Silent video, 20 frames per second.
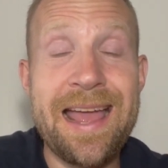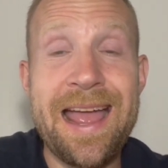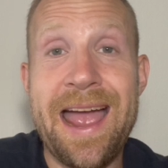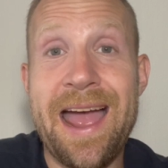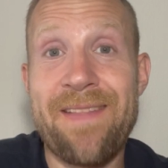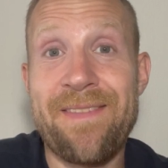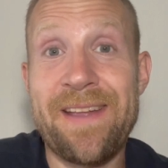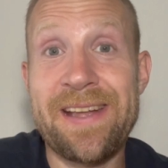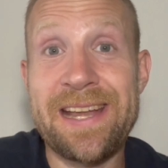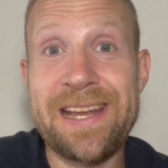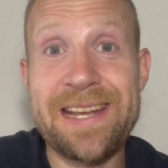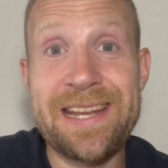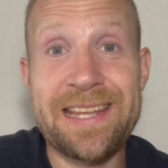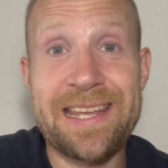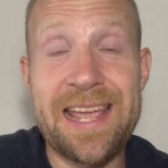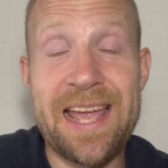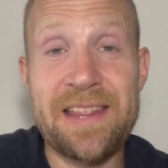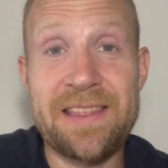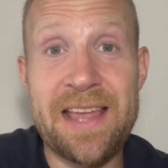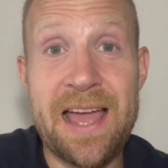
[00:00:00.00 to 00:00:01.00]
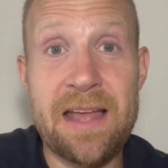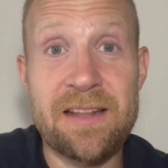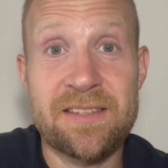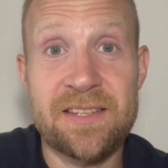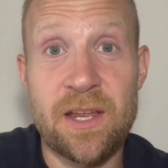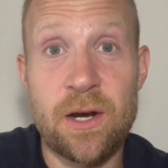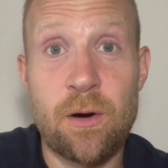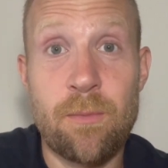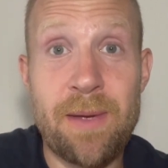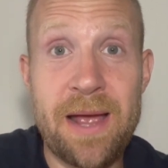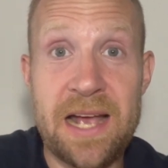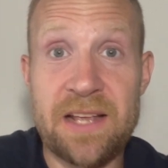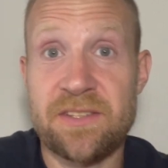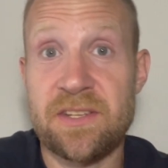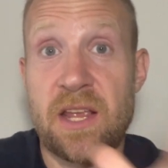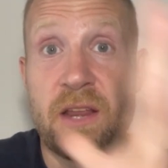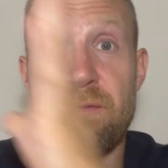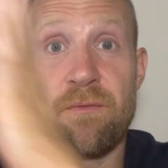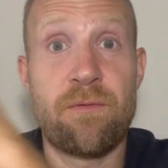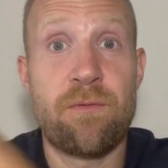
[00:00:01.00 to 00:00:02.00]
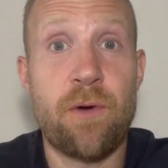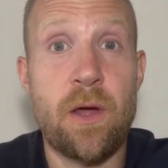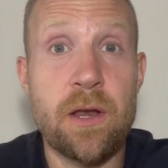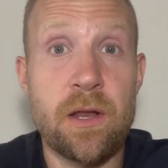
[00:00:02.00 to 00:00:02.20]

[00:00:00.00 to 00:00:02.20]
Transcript: and they need to get that center of mass in front